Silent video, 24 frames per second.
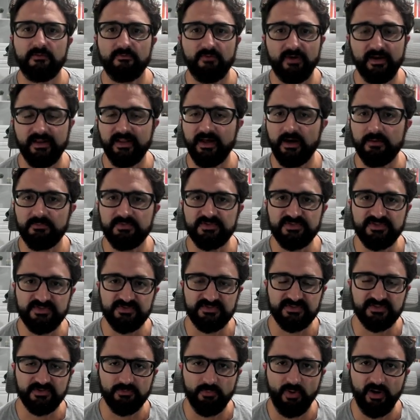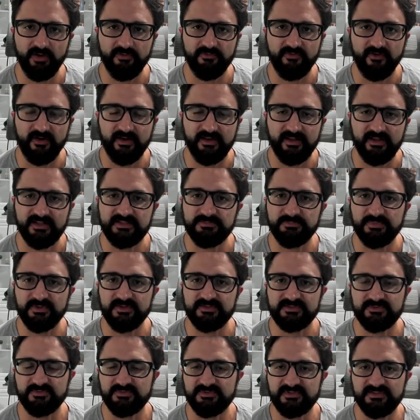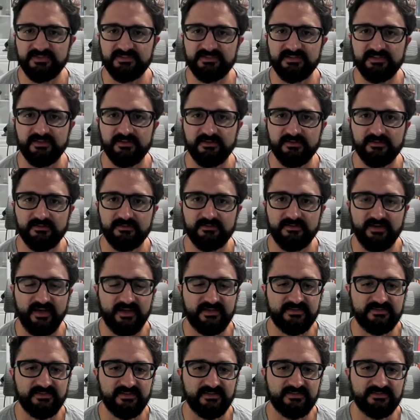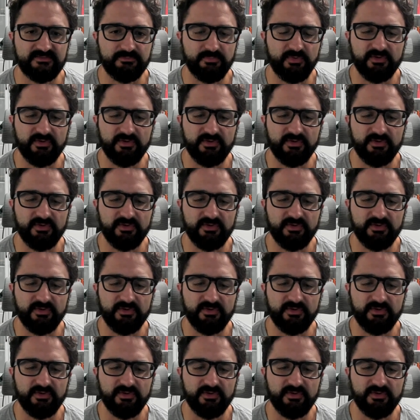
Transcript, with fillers: Right now, I'm just using yfinance because it was easy to access,